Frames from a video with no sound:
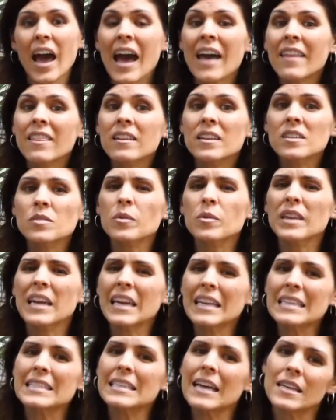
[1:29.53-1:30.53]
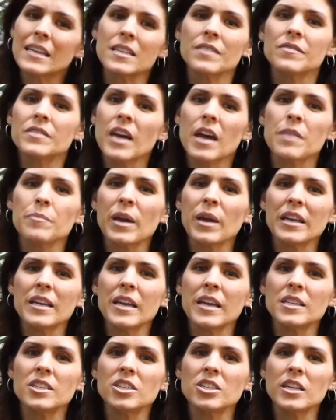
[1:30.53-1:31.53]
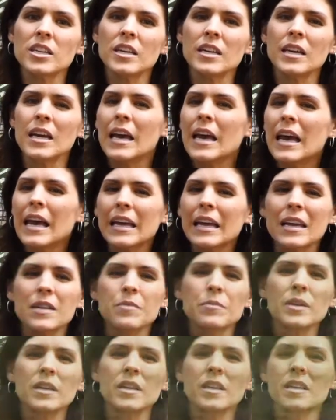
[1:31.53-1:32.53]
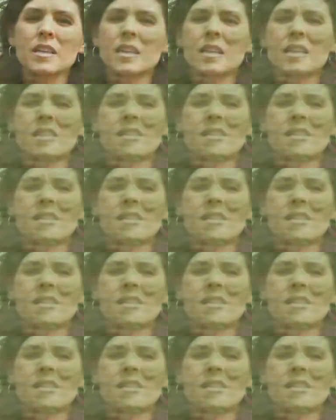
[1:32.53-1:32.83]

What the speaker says: Athletes with inattentive type ADHD can be